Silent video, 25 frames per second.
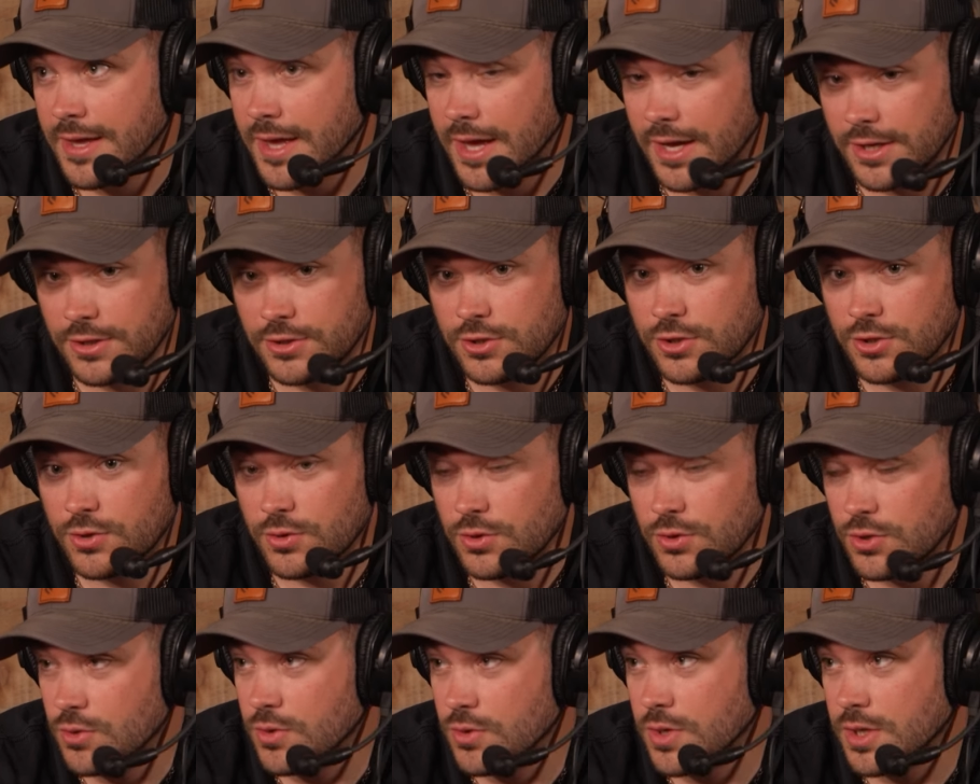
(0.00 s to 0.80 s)
And
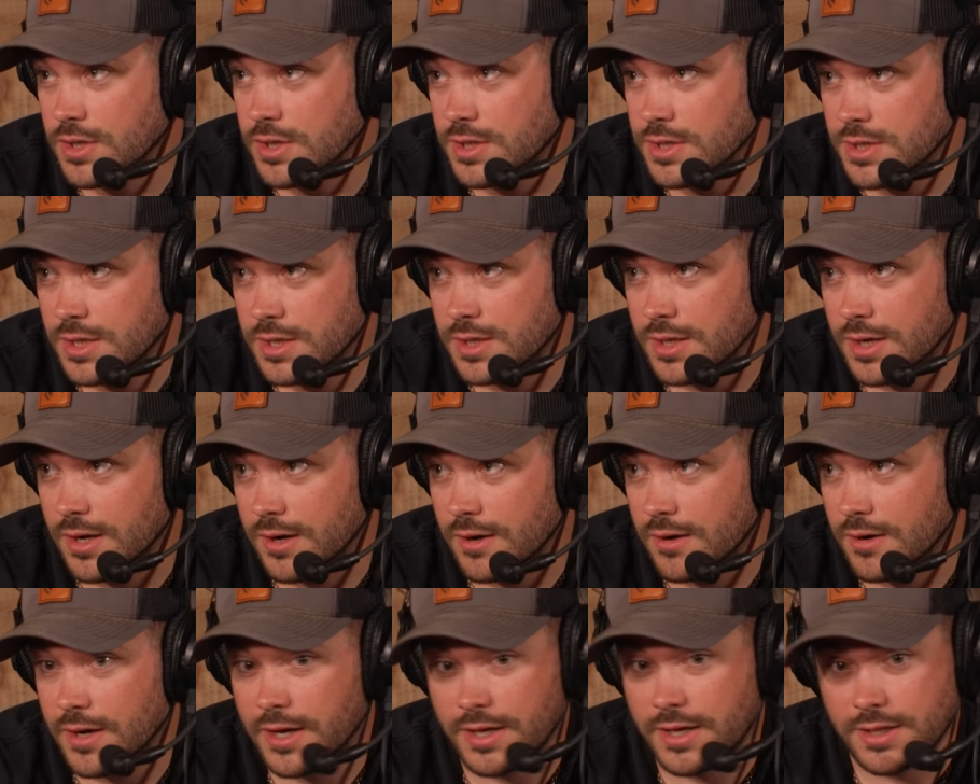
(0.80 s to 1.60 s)
two, you can sit
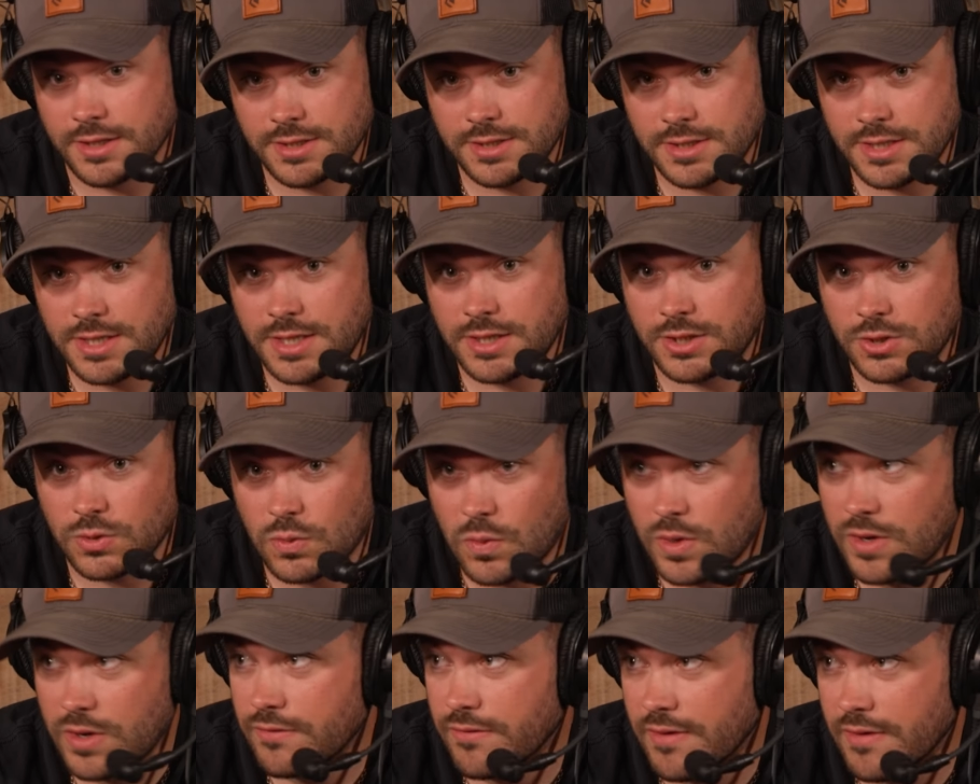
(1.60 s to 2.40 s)
there and see
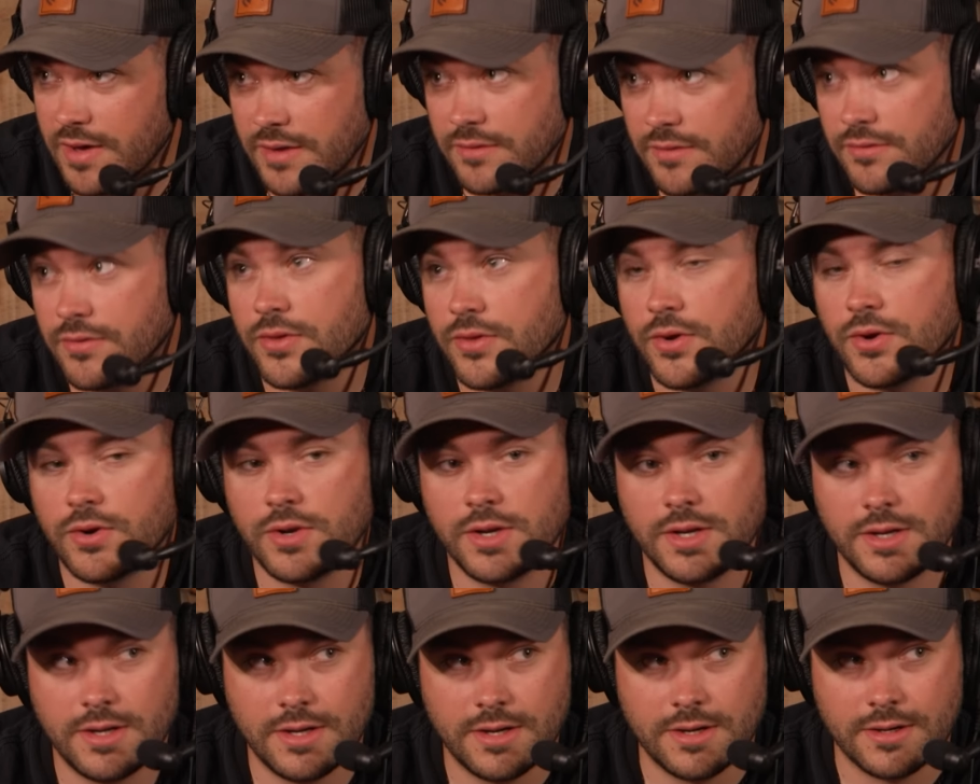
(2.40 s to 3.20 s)
25,
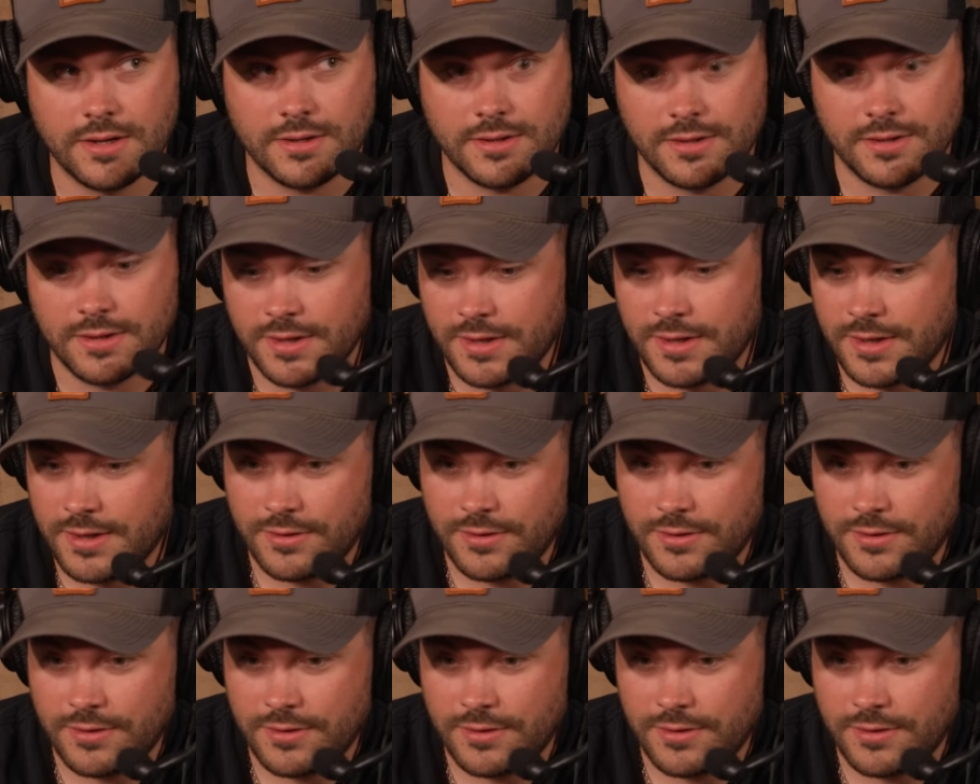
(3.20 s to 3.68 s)
30 deer